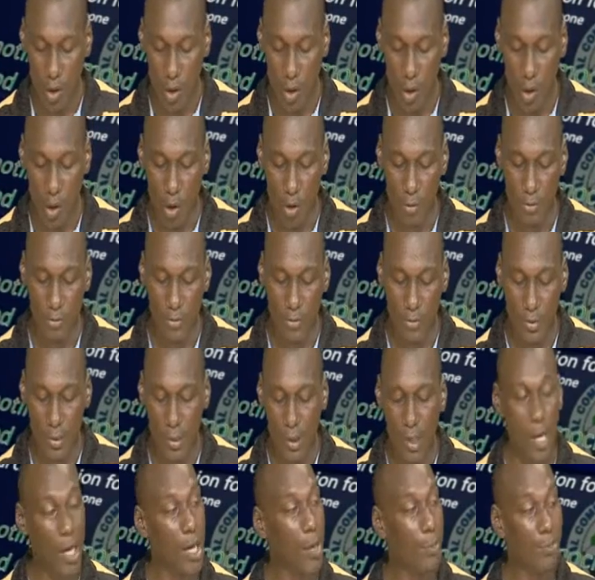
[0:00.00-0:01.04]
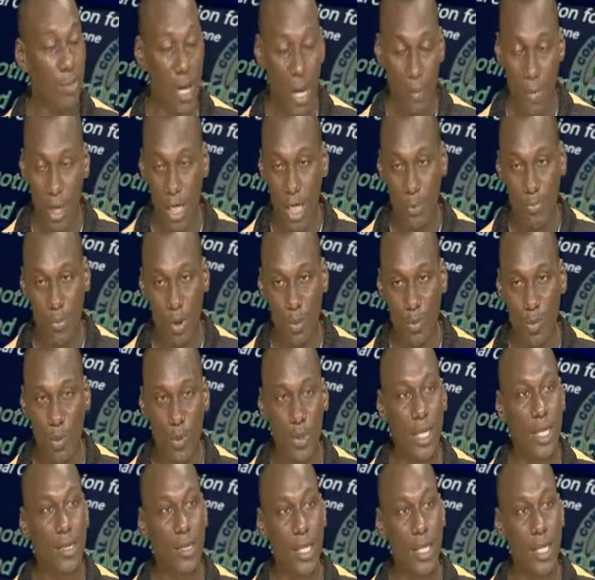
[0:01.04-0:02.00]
and